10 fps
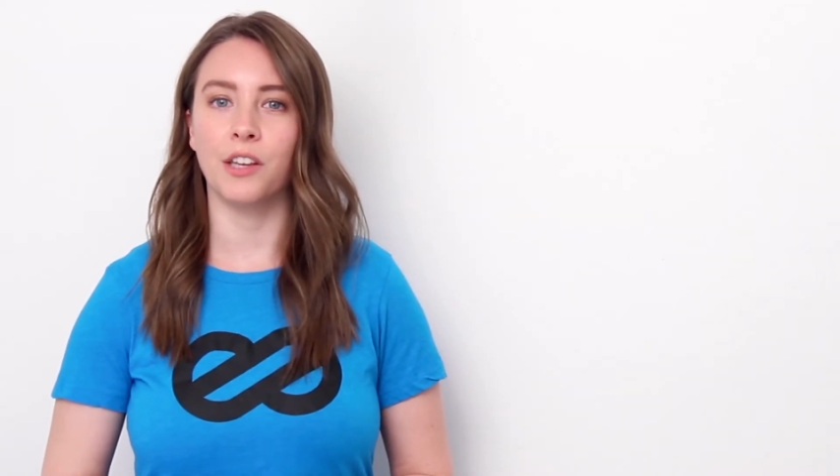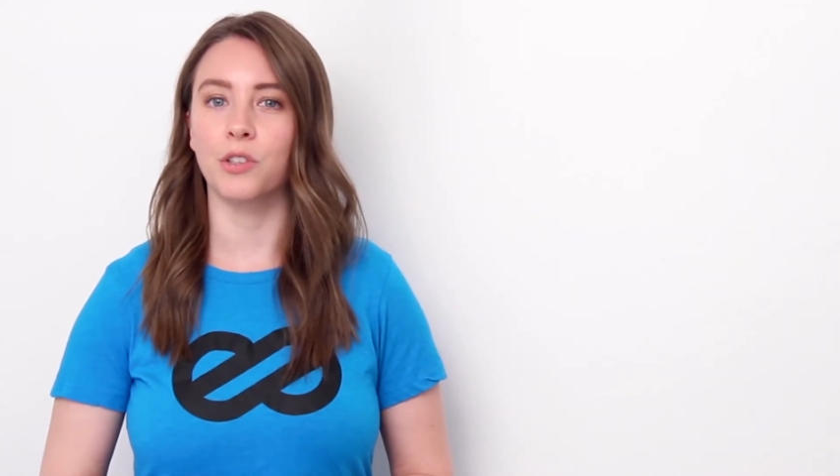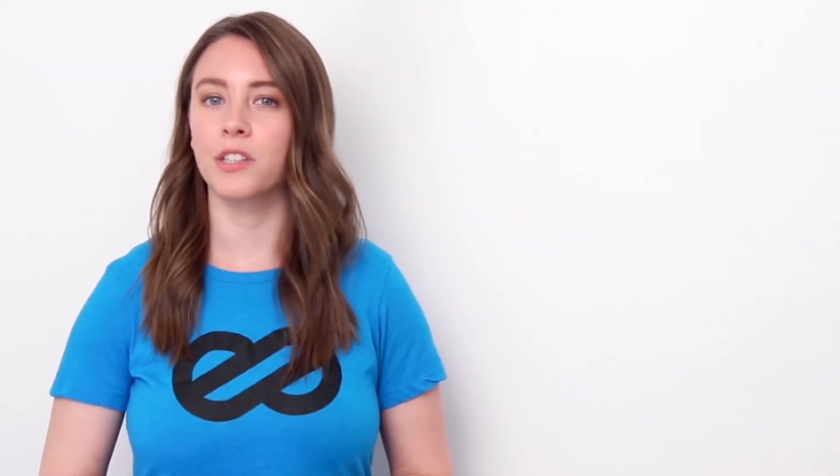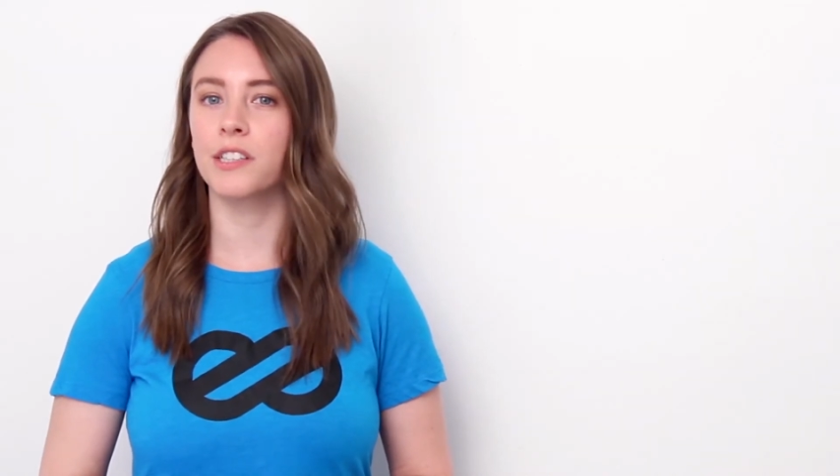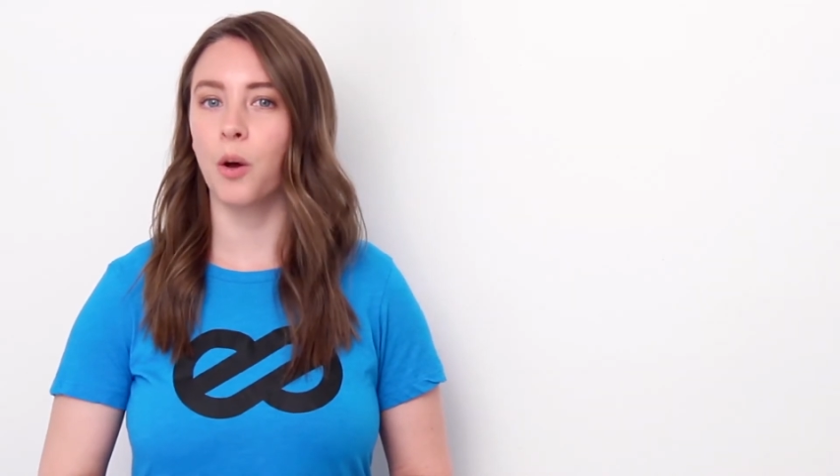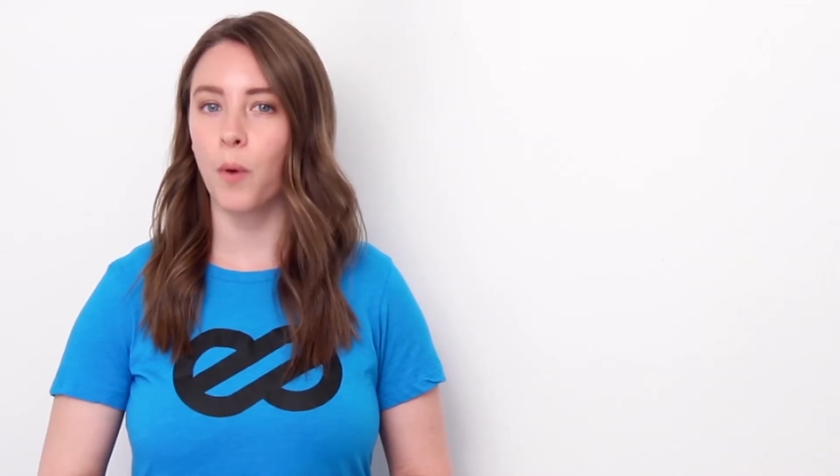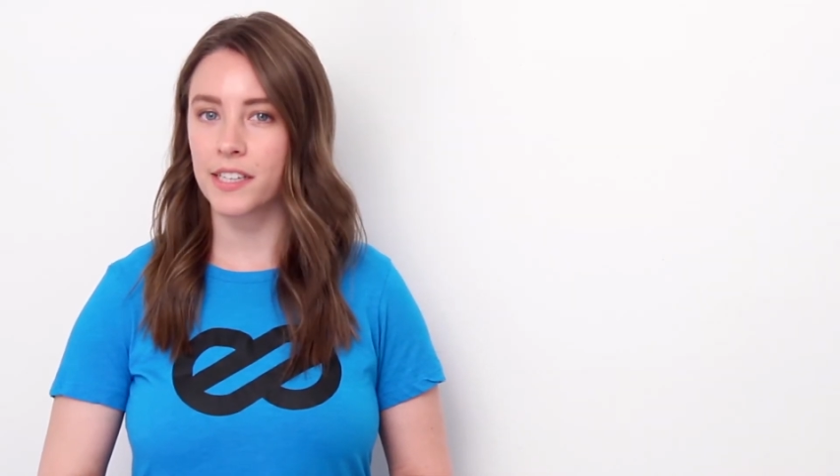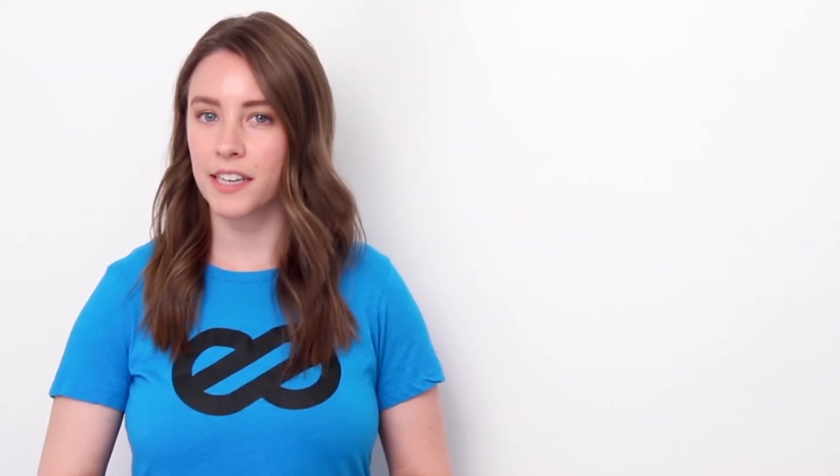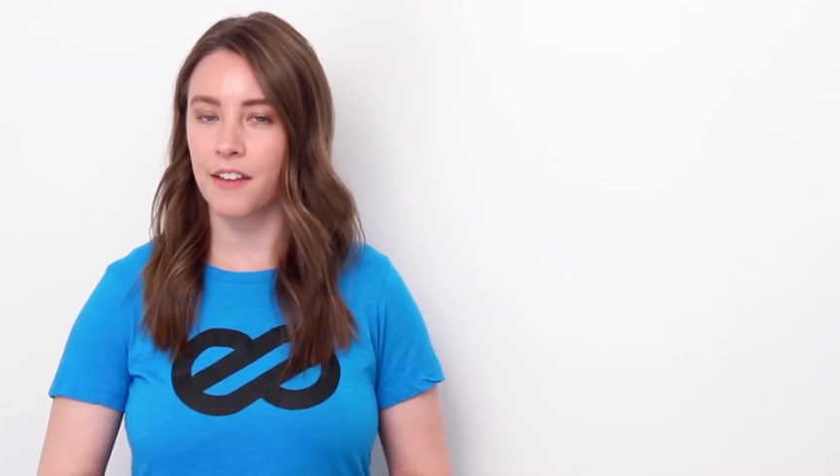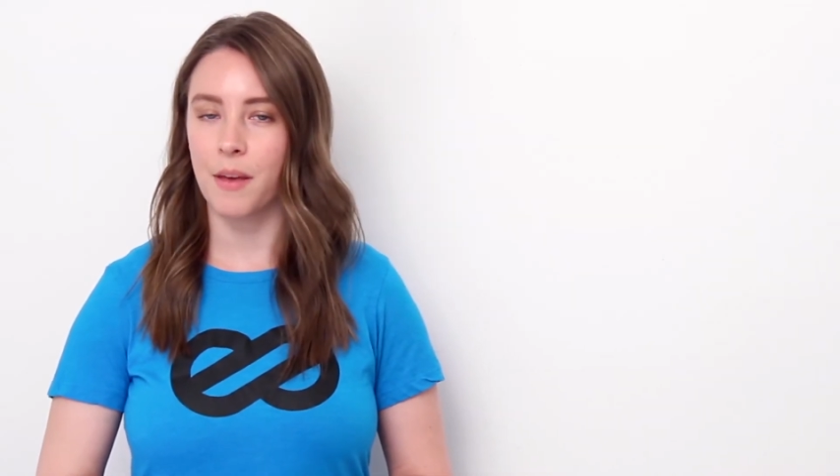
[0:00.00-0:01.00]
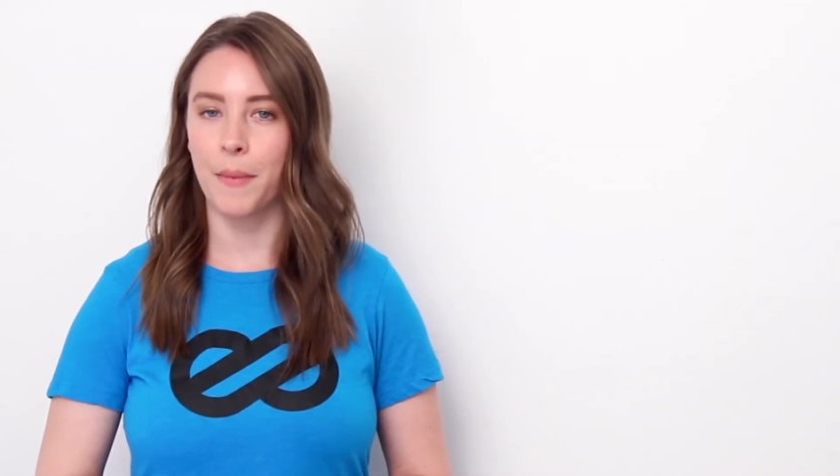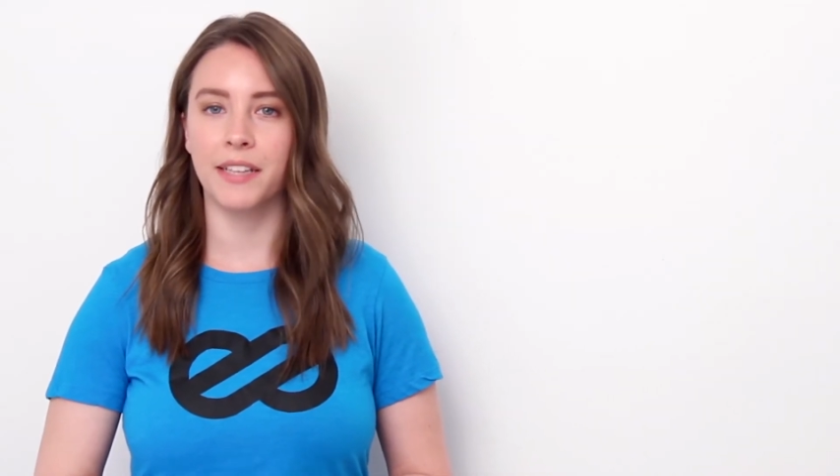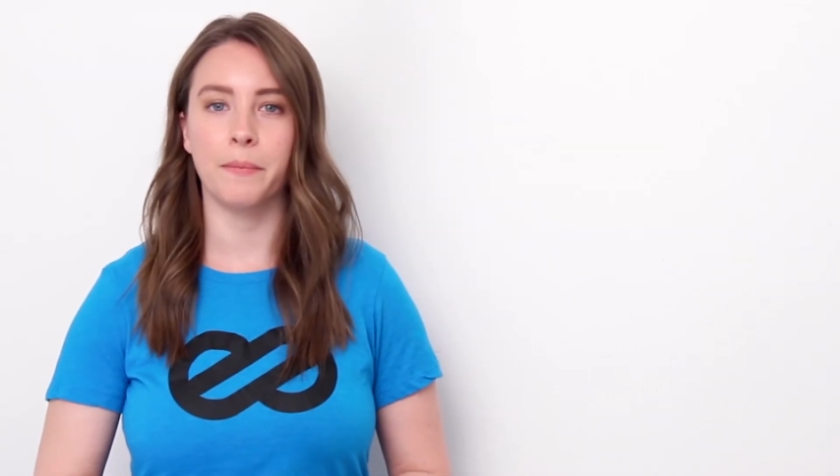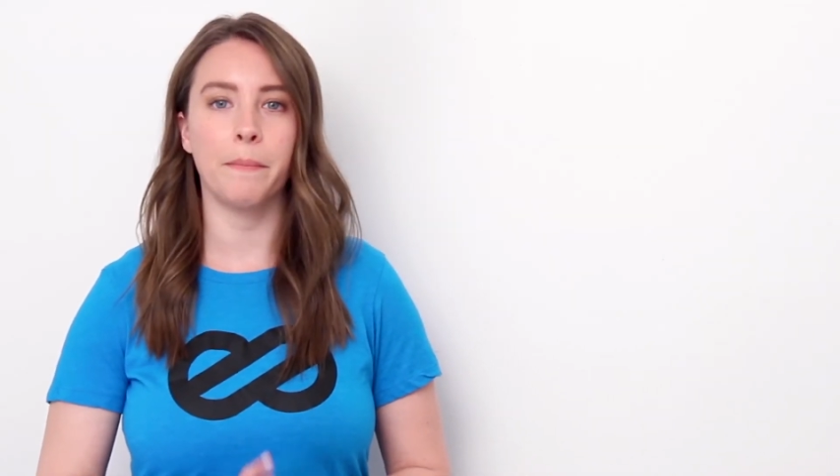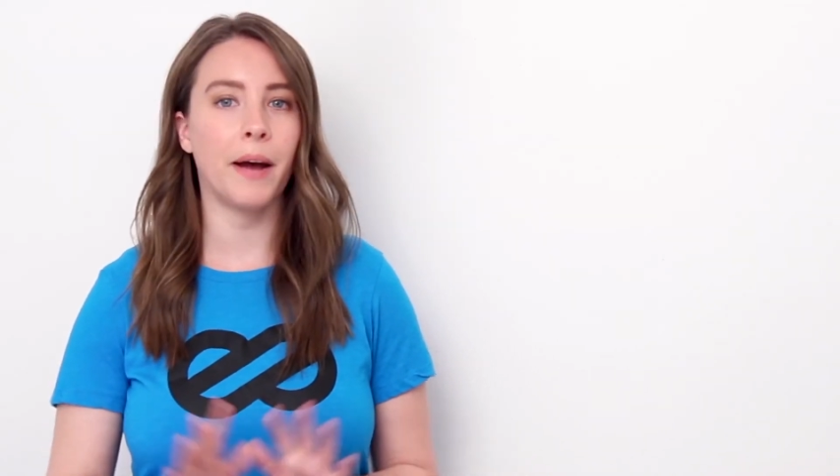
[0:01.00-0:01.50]
you'll still want to give them
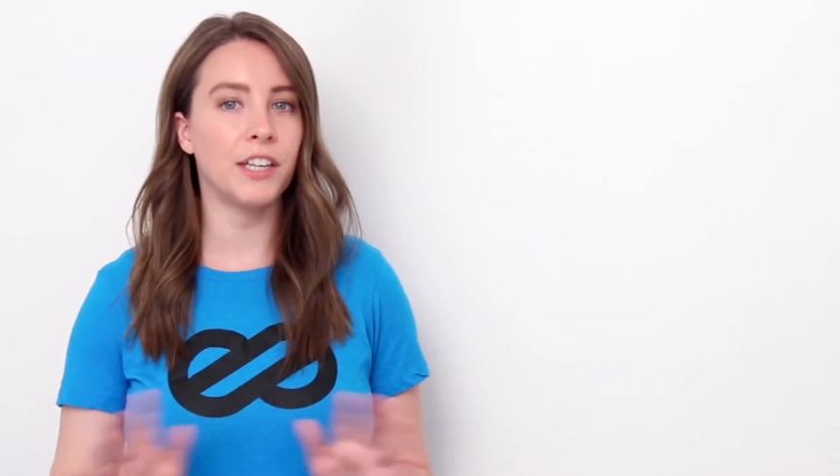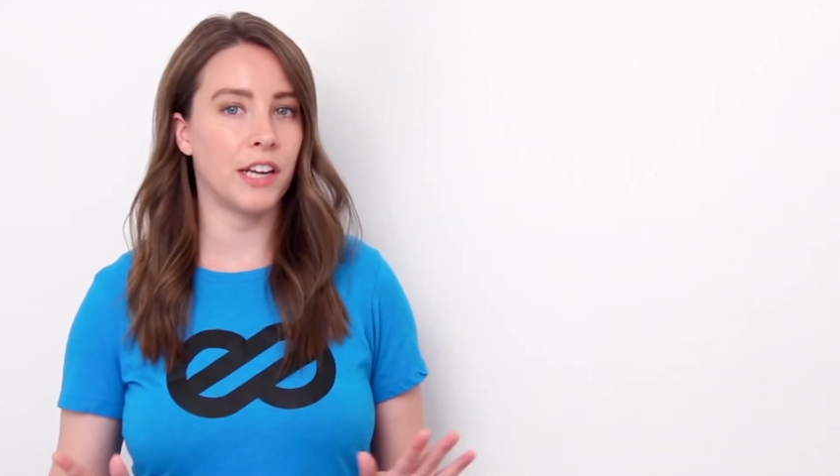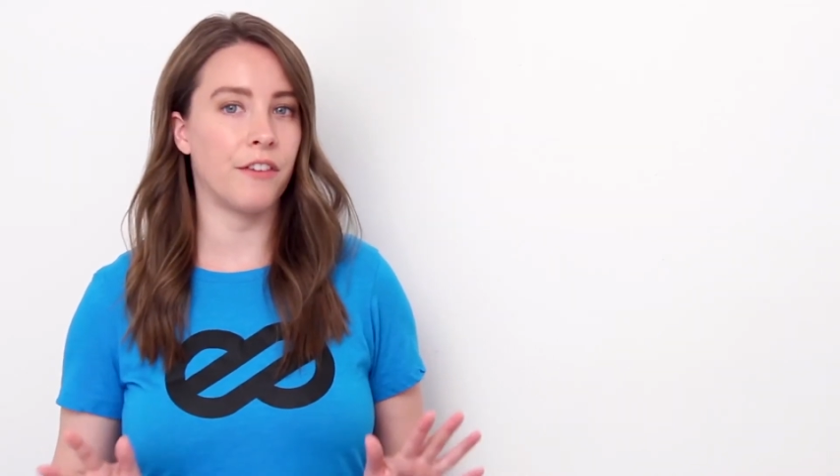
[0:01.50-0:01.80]
as much